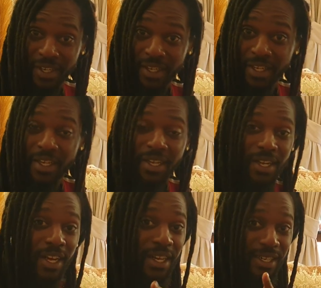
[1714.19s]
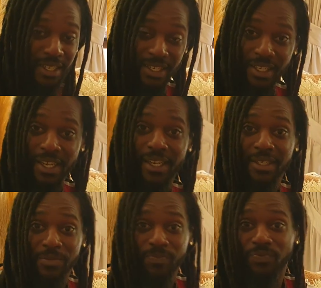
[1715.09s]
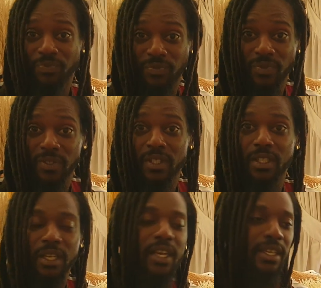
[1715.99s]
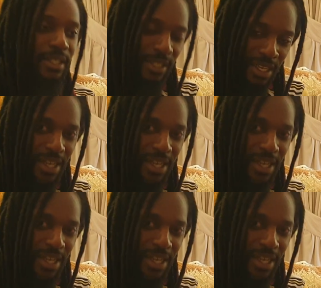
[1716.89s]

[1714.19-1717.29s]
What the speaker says: Okay. I've seen a lot of women DJs and stuff like that.